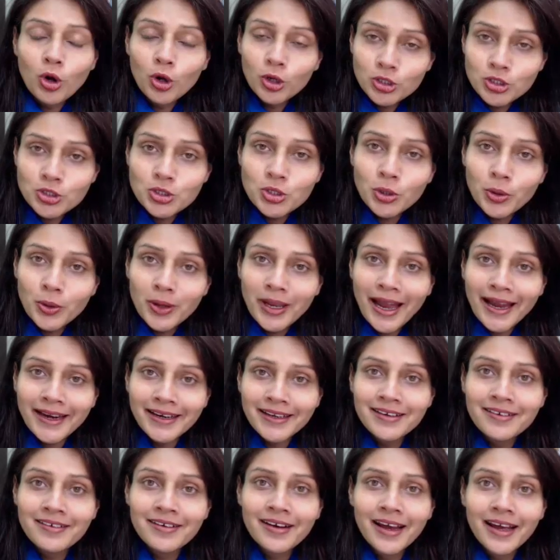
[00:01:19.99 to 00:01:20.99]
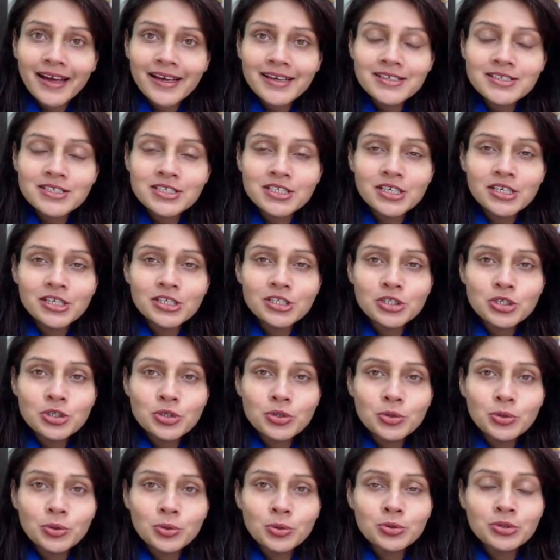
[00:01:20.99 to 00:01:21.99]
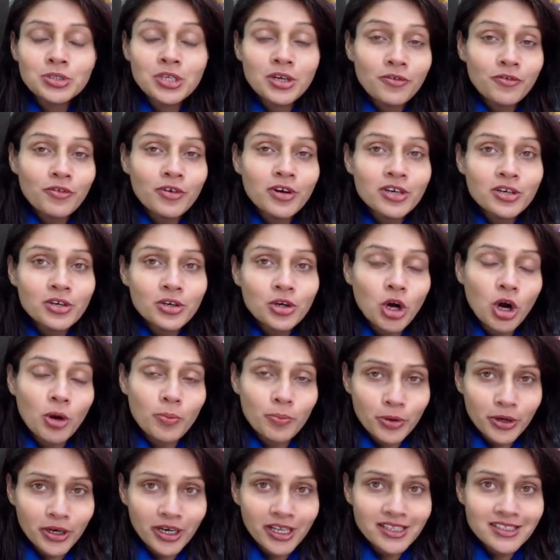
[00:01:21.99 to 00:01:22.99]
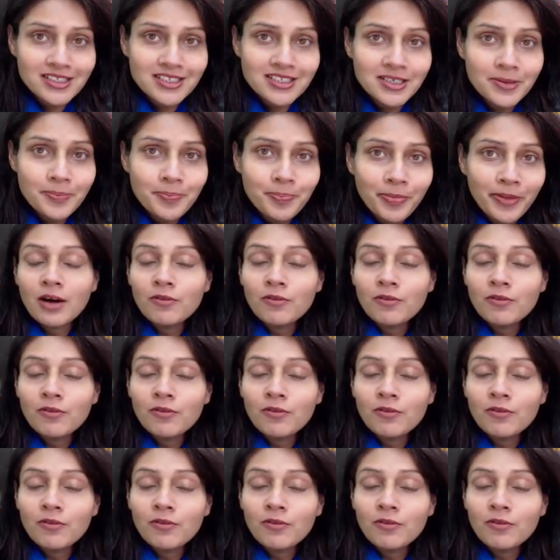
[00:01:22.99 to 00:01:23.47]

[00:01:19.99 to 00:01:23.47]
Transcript: also categorized into different components.